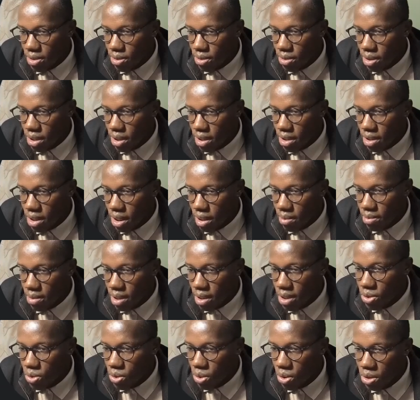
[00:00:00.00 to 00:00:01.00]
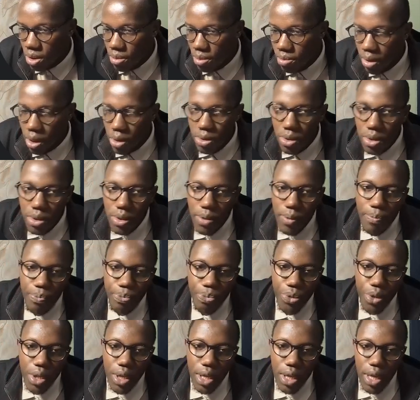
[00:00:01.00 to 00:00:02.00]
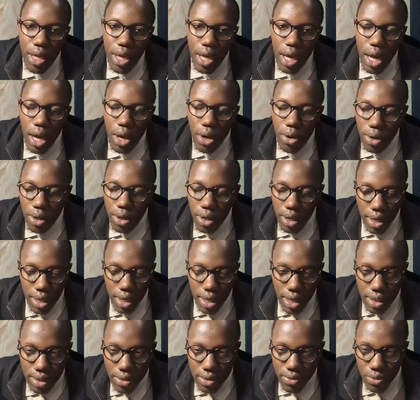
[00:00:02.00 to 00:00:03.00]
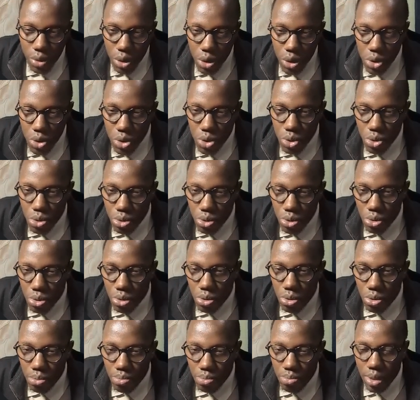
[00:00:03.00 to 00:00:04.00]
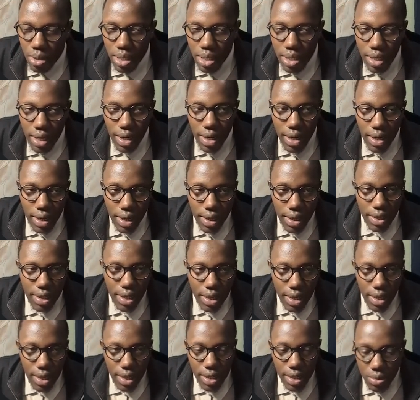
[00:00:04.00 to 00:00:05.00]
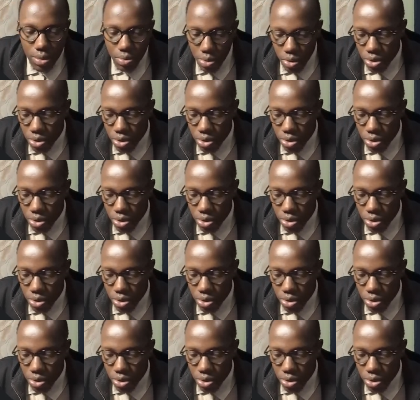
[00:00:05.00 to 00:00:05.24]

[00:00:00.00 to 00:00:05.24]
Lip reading: noted, some things to note about. On Linux, for you to build and link against